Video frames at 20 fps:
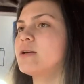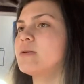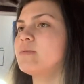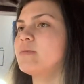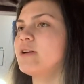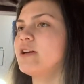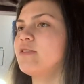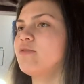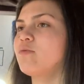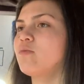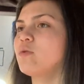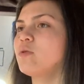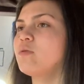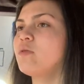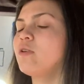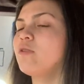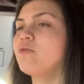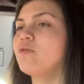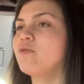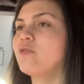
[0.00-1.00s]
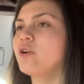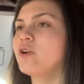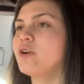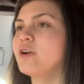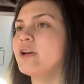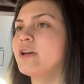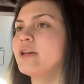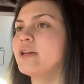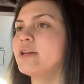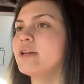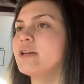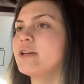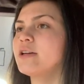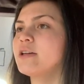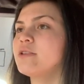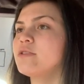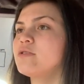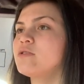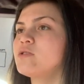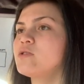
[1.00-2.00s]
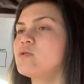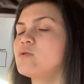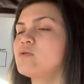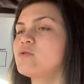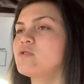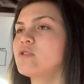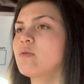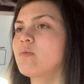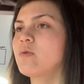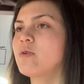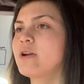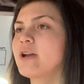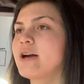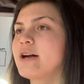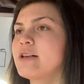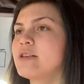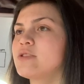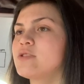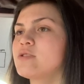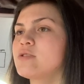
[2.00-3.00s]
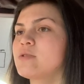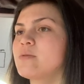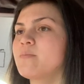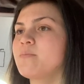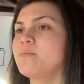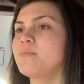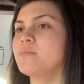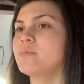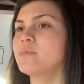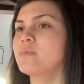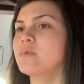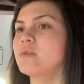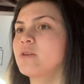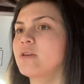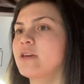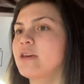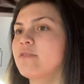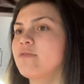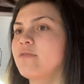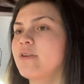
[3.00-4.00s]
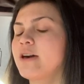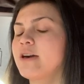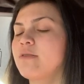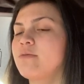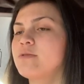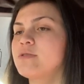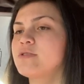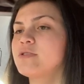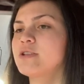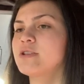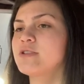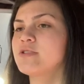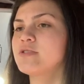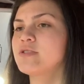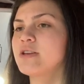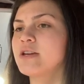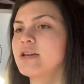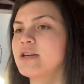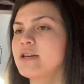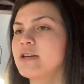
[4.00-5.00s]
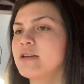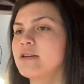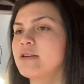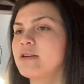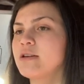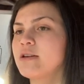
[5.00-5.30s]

if we're referring to someone as, like if I was gonna say,